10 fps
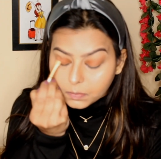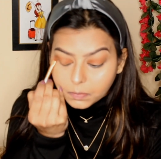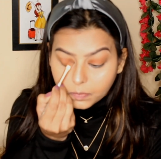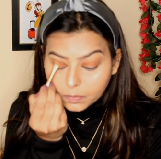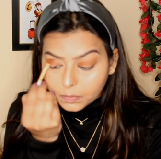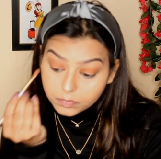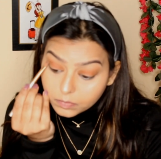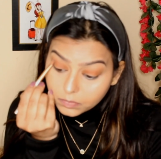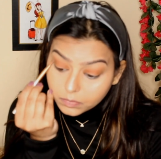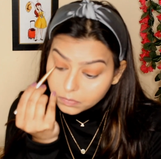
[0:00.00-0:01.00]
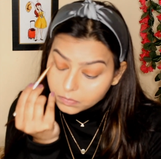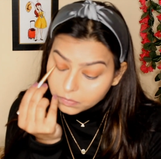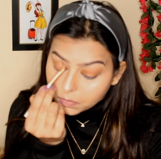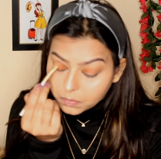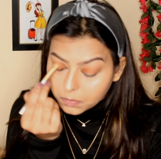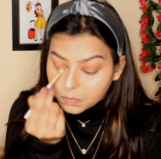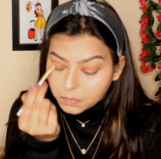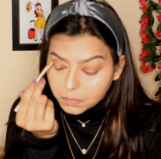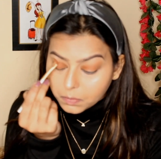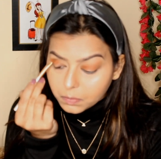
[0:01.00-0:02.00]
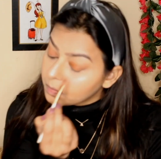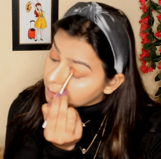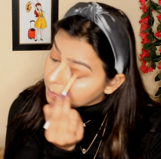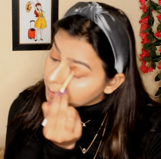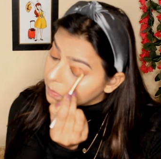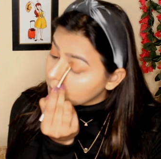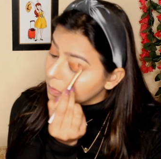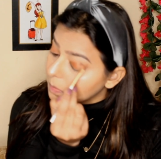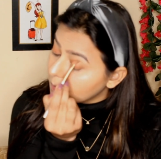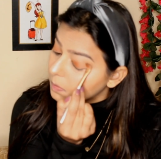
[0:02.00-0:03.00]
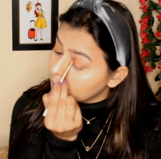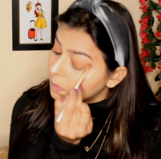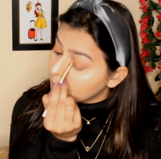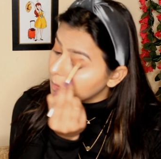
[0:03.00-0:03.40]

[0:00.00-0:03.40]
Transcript: (silence)